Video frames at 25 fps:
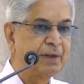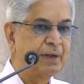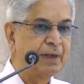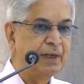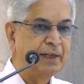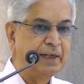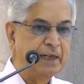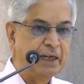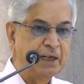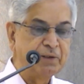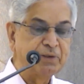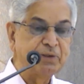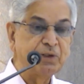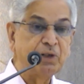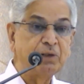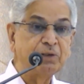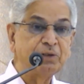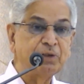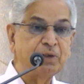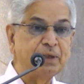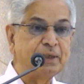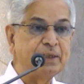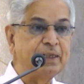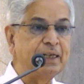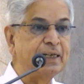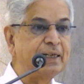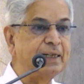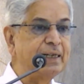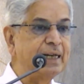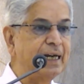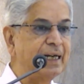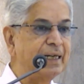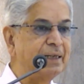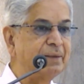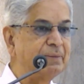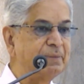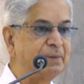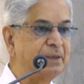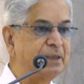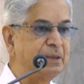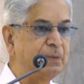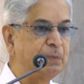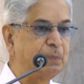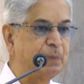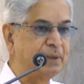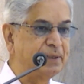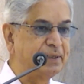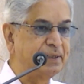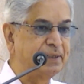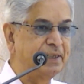And I was also at that time the
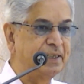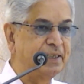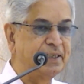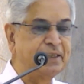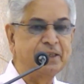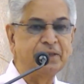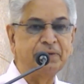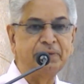president of